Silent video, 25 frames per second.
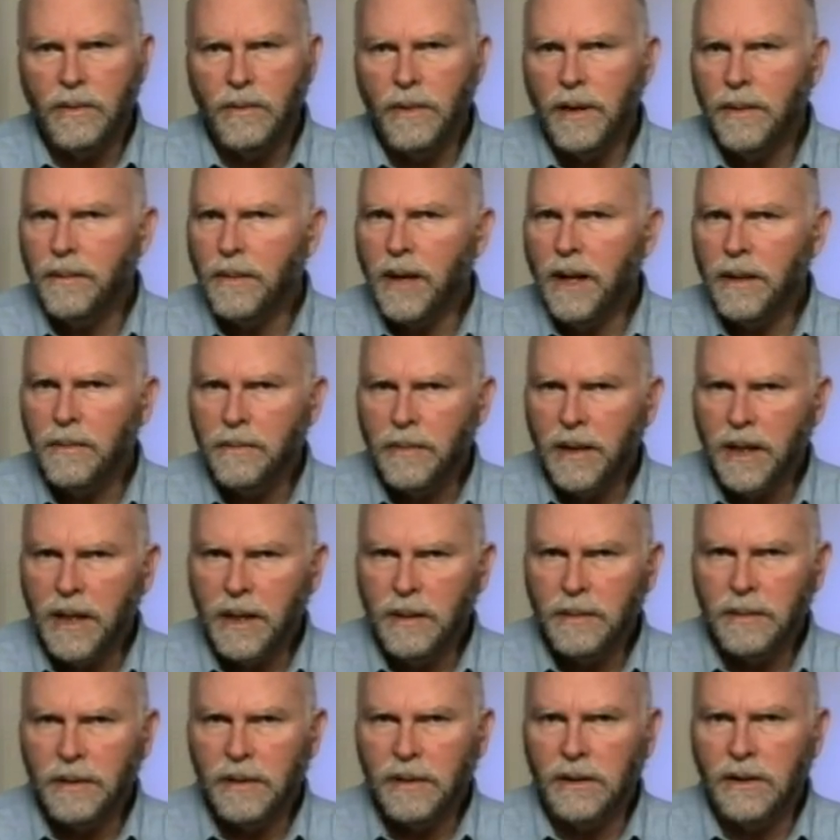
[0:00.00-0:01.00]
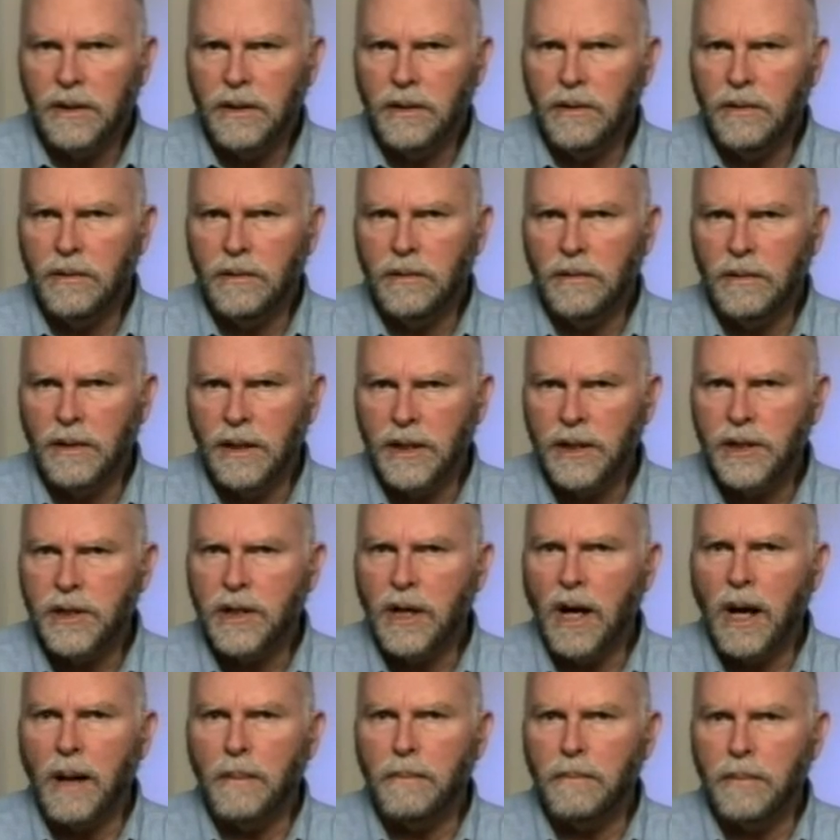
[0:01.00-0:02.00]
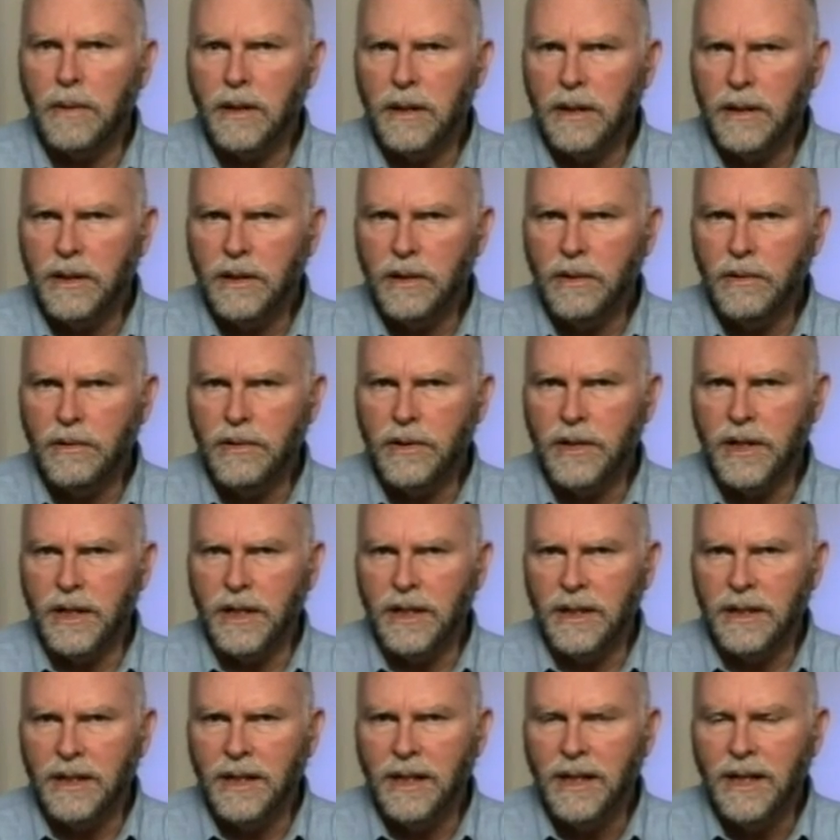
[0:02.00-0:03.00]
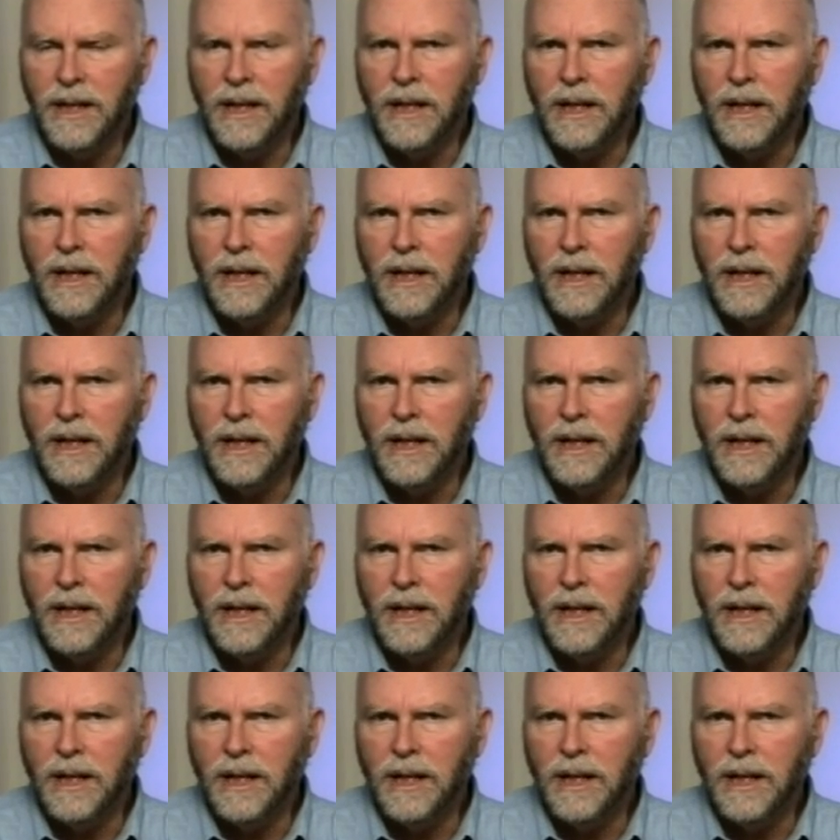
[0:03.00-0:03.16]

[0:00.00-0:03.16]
we might be able to stop using